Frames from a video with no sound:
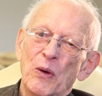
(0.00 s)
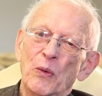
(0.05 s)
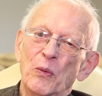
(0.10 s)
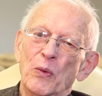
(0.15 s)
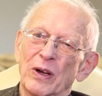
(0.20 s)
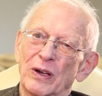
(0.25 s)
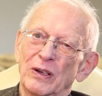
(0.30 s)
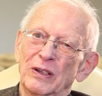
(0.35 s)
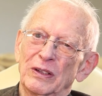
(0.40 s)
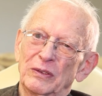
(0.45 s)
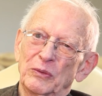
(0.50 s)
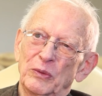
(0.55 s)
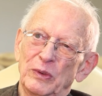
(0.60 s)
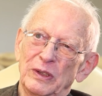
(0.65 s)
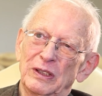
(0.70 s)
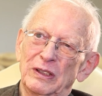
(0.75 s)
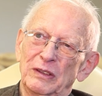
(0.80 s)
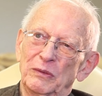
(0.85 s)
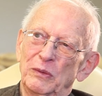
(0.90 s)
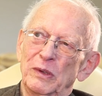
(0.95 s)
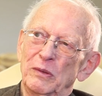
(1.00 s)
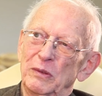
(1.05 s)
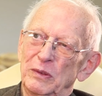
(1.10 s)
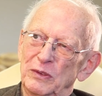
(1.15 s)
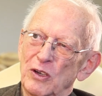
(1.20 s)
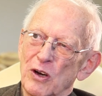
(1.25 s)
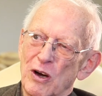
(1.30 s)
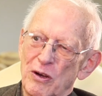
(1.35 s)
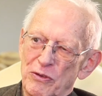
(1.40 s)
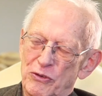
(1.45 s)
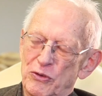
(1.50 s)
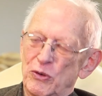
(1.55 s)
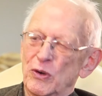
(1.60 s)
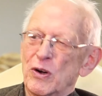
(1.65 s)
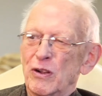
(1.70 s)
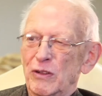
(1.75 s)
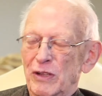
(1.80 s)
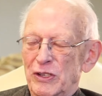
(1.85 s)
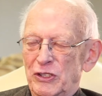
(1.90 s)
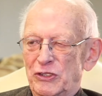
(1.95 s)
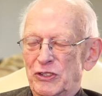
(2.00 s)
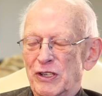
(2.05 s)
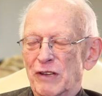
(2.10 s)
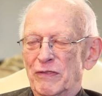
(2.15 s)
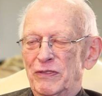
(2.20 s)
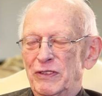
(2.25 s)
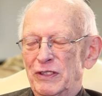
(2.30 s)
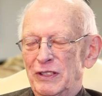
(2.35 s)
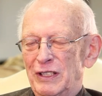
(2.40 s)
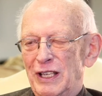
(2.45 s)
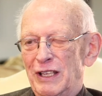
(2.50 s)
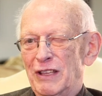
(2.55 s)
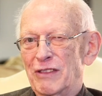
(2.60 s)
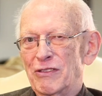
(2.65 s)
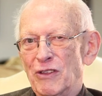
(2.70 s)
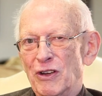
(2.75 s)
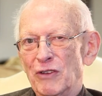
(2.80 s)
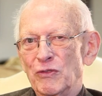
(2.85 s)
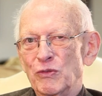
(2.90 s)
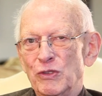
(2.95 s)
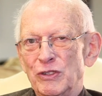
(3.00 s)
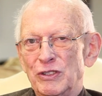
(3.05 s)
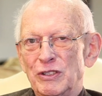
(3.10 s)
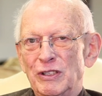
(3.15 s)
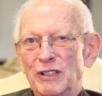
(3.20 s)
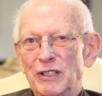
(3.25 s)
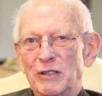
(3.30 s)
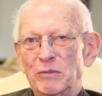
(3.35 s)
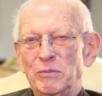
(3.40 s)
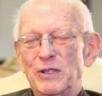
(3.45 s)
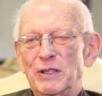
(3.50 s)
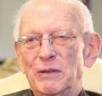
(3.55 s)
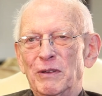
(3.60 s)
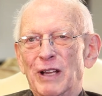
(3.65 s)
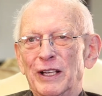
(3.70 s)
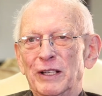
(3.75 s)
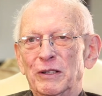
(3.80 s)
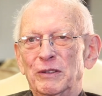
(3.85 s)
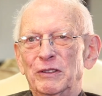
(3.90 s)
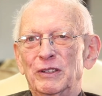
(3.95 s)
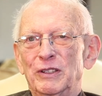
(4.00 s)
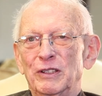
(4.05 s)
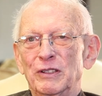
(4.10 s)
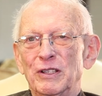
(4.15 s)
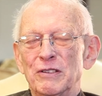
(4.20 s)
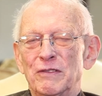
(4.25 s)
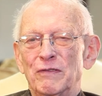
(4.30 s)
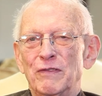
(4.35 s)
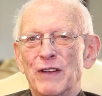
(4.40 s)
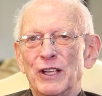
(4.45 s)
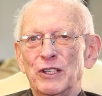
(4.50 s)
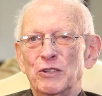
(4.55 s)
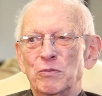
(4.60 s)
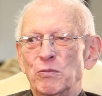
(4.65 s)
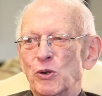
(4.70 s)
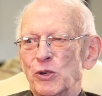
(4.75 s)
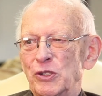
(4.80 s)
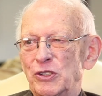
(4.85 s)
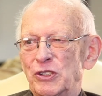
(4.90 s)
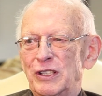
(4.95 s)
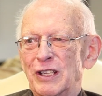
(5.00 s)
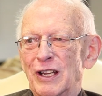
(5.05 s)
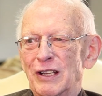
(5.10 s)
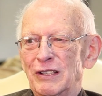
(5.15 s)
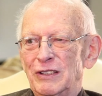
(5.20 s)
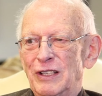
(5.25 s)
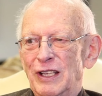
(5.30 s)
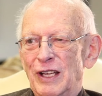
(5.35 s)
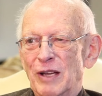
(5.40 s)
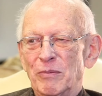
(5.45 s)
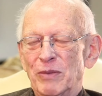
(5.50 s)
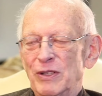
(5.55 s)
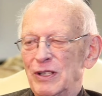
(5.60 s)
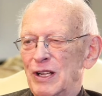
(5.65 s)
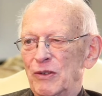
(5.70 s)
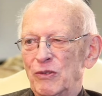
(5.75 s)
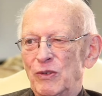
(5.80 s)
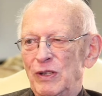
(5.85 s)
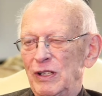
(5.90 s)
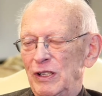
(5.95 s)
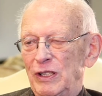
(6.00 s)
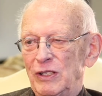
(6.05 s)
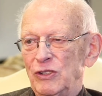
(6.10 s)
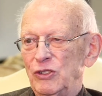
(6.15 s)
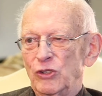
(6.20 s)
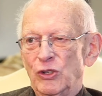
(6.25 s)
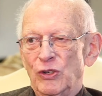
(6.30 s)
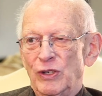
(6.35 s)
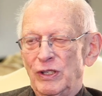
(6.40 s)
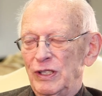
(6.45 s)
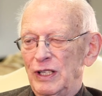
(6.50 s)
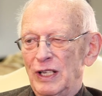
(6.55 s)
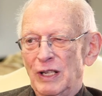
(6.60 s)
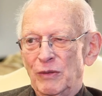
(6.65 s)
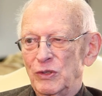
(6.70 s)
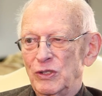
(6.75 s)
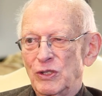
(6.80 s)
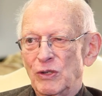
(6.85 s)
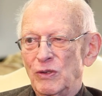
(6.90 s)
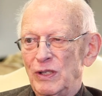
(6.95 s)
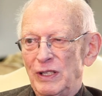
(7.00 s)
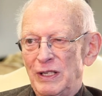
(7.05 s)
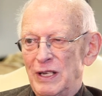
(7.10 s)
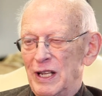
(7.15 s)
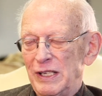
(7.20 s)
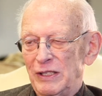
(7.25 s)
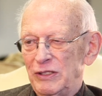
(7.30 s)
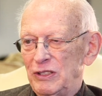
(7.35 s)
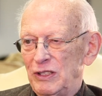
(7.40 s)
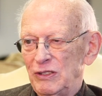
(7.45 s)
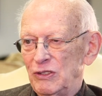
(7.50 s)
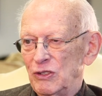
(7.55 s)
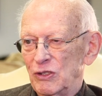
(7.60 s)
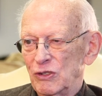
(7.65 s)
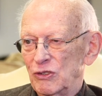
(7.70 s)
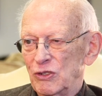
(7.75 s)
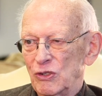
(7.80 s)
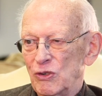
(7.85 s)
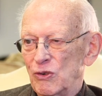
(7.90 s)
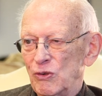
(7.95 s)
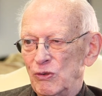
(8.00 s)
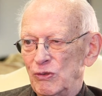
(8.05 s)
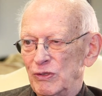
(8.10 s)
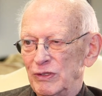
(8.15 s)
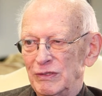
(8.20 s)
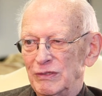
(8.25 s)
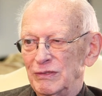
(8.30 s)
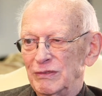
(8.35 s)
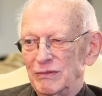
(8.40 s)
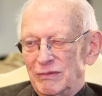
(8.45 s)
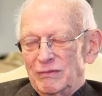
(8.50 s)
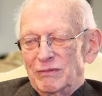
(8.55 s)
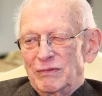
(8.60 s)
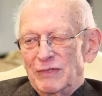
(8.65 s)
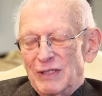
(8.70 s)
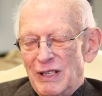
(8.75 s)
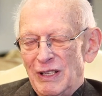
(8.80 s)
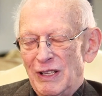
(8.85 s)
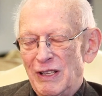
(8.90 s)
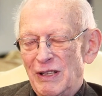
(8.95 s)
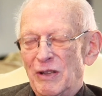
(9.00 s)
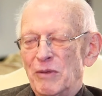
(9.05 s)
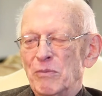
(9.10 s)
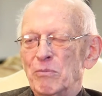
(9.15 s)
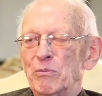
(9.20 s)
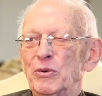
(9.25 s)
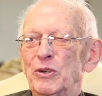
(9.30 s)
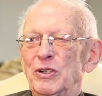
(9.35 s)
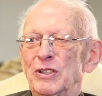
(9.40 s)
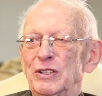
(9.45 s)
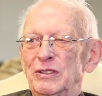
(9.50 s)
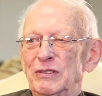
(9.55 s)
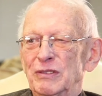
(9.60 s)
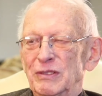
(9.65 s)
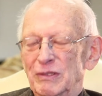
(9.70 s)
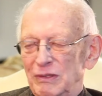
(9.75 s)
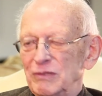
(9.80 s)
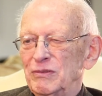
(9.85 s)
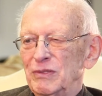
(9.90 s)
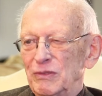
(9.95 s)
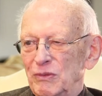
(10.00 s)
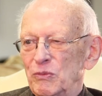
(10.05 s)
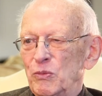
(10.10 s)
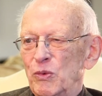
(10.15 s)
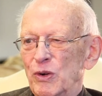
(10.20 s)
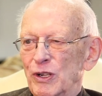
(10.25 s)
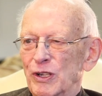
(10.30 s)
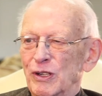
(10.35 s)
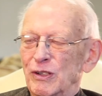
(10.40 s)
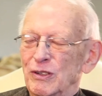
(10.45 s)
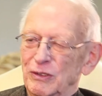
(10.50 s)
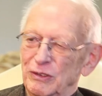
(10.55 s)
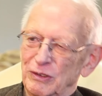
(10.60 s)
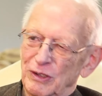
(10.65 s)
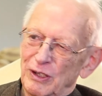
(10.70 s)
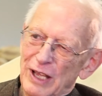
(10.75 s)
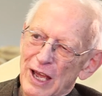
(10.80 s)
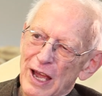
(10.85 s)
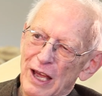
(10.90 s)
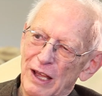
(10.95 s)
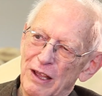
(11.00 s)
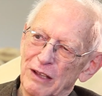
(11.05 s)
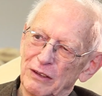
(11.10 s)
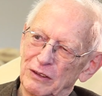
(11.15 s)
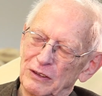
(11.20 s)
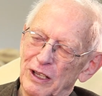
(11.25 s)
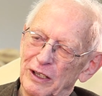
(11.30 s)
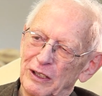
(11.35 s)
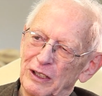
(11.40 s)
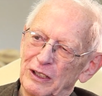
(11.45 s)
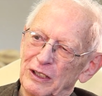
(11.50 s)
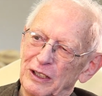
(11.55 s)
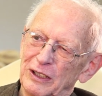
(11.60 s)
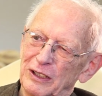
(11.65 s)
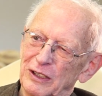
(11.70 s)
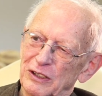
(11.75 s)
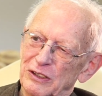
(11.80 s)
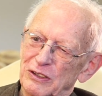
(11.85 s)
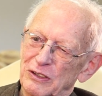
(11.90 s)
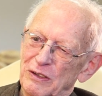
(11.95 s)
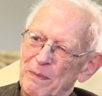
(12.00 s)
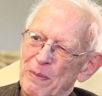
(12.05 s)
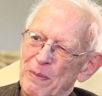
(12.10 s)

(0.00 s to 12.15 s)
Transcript: Well, we, we had gone through all this stuff that I thought was a little bit like an advanced Boy Scout camp, and I really enjoyed it. I was only 19 years old and pretty, well, athletic, I guess.